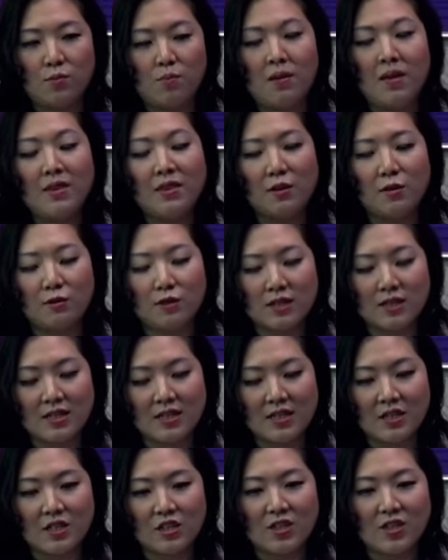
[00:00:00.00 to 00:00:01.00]
meet those
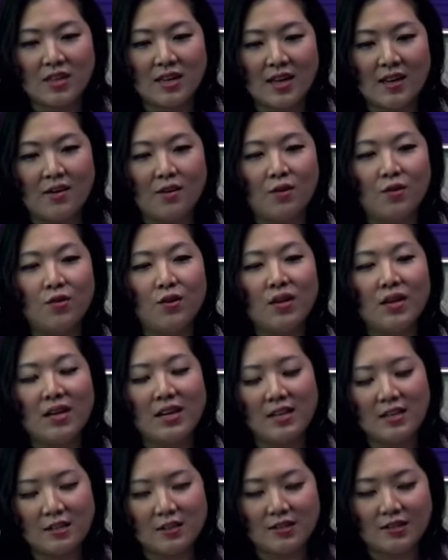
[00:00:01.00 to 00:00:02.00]
conditions and
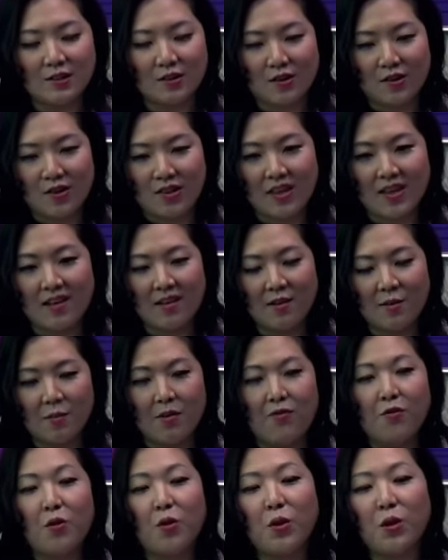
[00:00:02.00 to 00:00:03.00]
agree to certain things
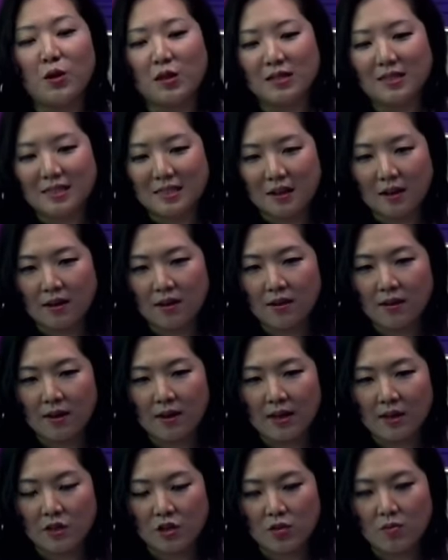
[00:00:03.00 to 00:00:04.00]
before you can start
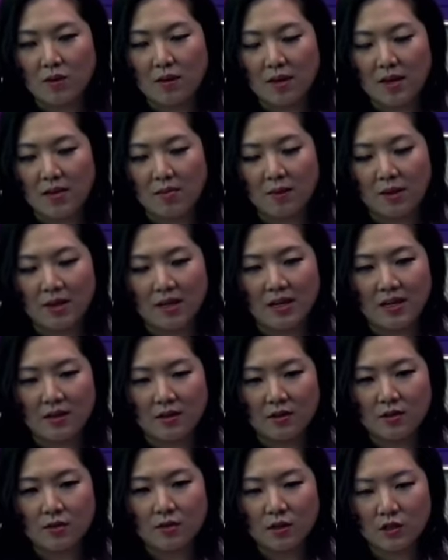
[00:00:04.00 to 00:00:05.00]
actually making money
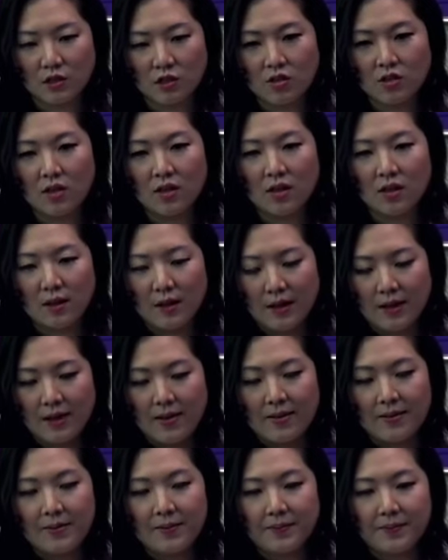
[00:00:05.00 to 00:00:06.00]
on Twitch
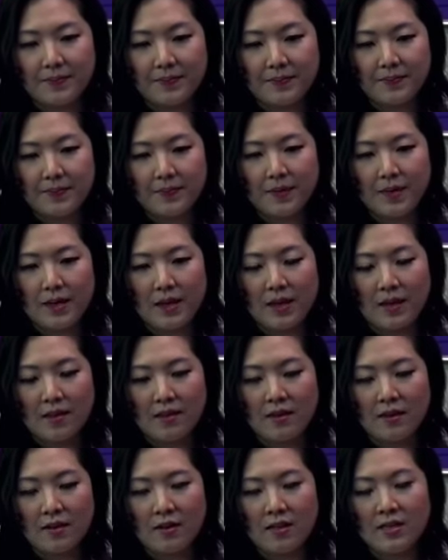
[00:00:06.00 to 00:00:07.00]
and
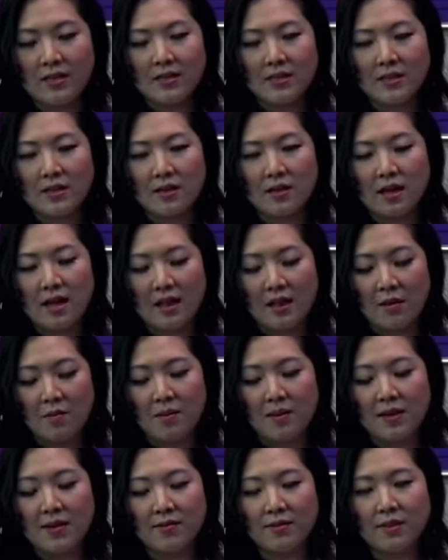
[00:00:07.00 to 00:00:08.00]
there is a
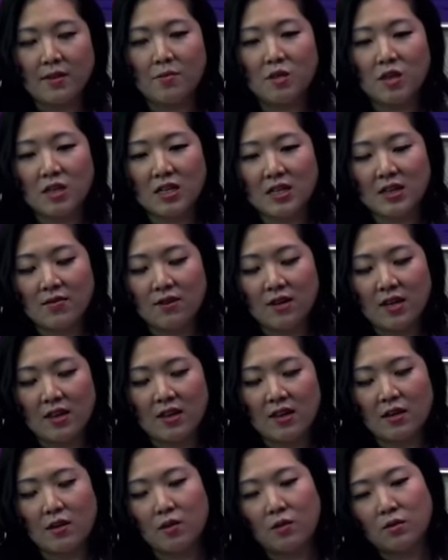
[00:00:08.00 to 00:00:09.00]
element of subjectivity
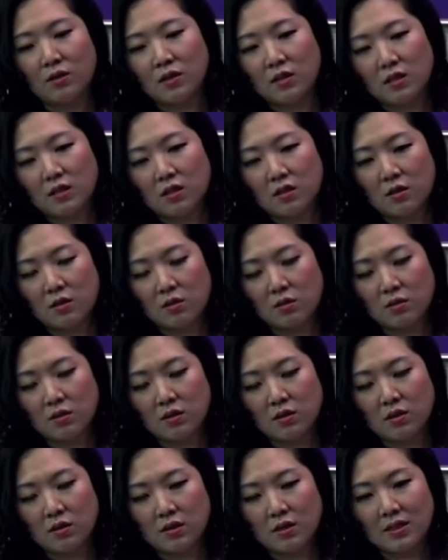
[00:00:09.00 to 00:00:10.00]
that goes into
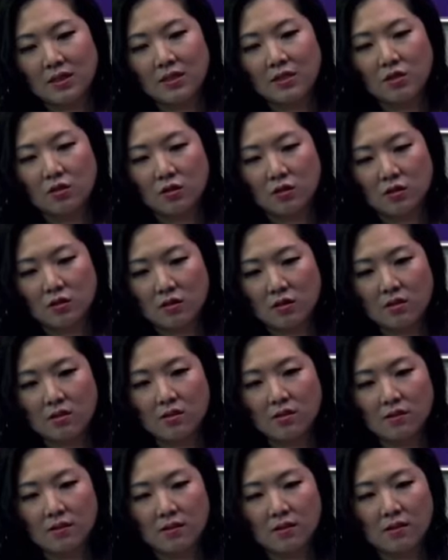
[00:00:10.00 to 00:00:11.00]
those decisions
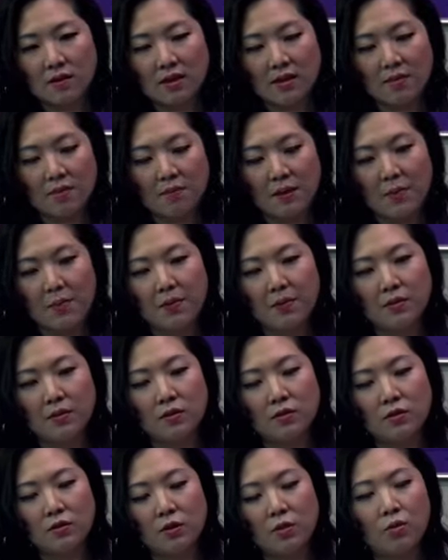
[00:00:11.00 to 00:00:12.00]
that people
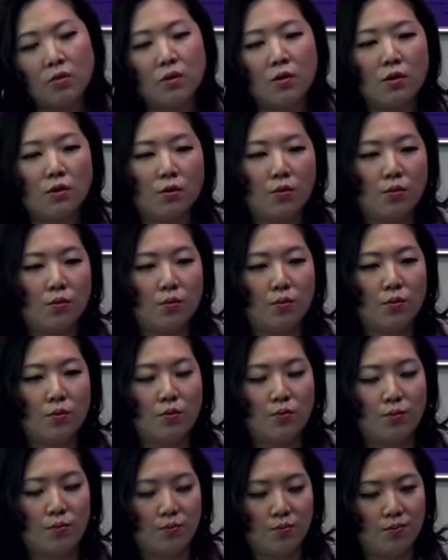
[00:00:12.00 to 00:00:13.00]
don't know
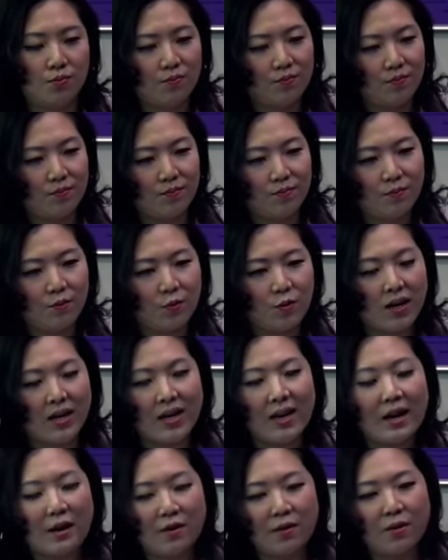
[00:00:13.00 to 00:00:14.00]

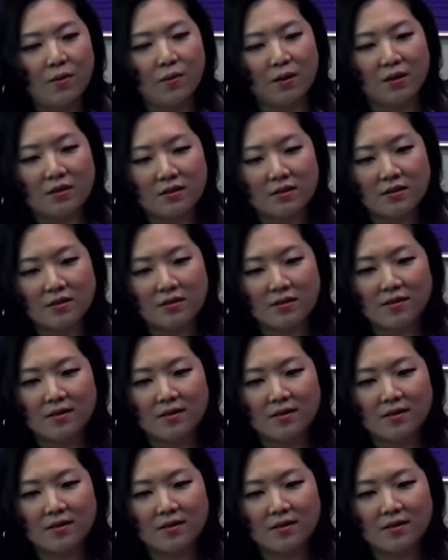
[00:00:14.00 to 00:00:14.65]
quite how it works.